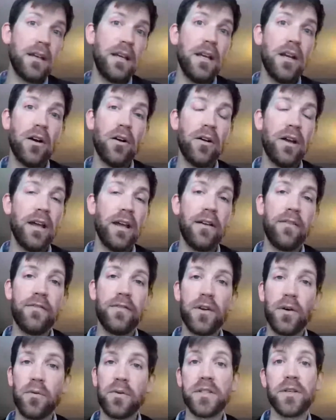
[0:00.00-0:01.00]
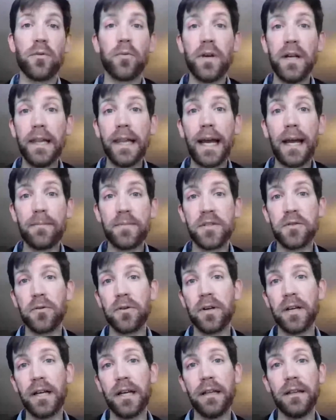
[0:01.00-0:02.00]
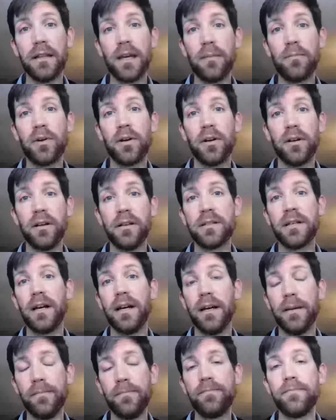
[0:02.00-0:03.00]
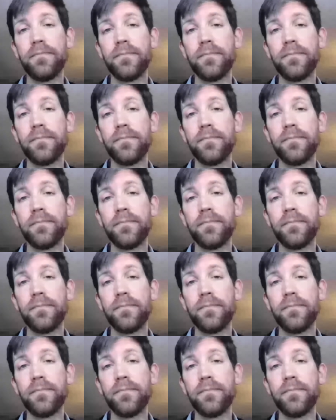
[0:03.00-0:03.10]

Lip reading: if there was a relapse during that period of time.